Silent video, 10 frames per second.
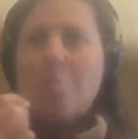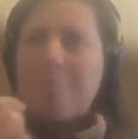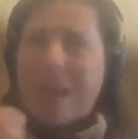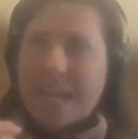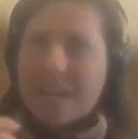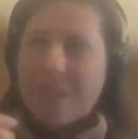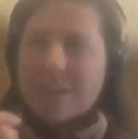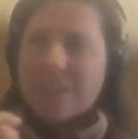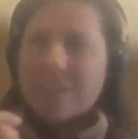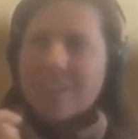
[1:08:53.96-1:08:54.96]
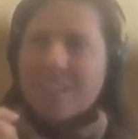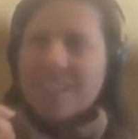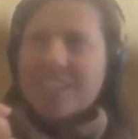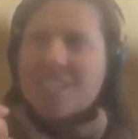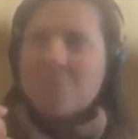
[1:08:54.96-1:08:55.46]
so bad about it,
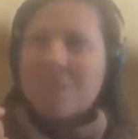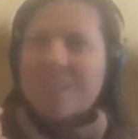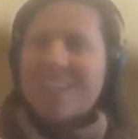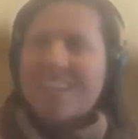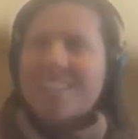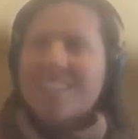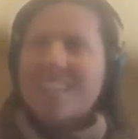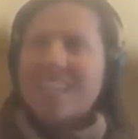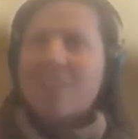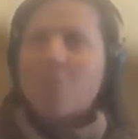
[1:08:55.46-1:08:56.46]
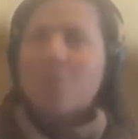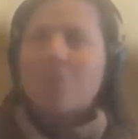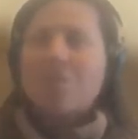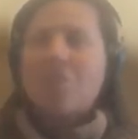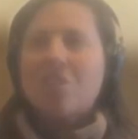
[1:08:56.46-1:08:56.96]
is because like in
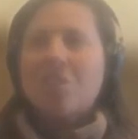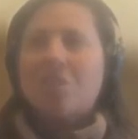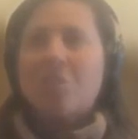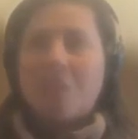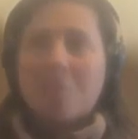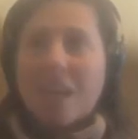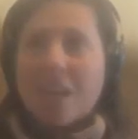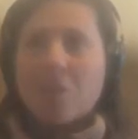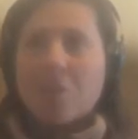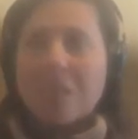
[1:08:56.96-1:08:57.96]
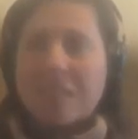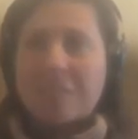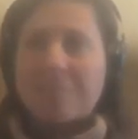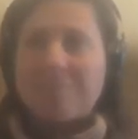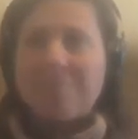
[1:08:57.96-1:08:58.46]
order to, in my own
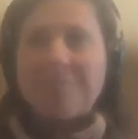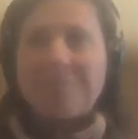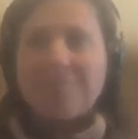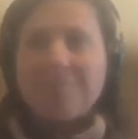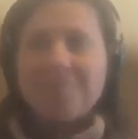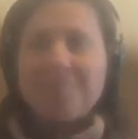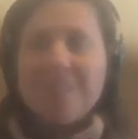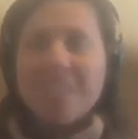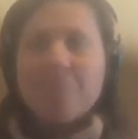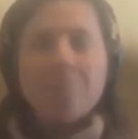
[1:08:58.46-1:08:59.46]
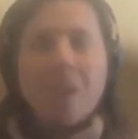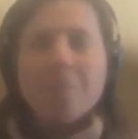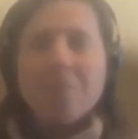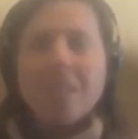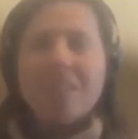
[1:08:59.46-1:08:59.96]
opinion, and
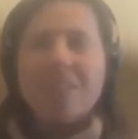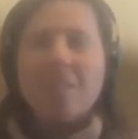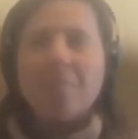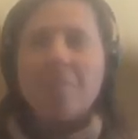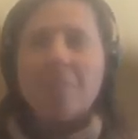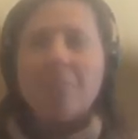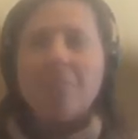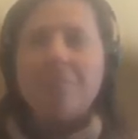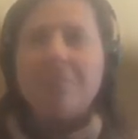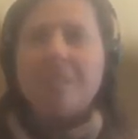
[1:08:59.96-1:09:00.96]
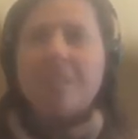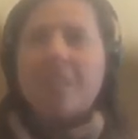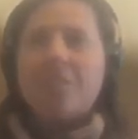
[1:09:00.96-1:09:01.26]
probably a lot of people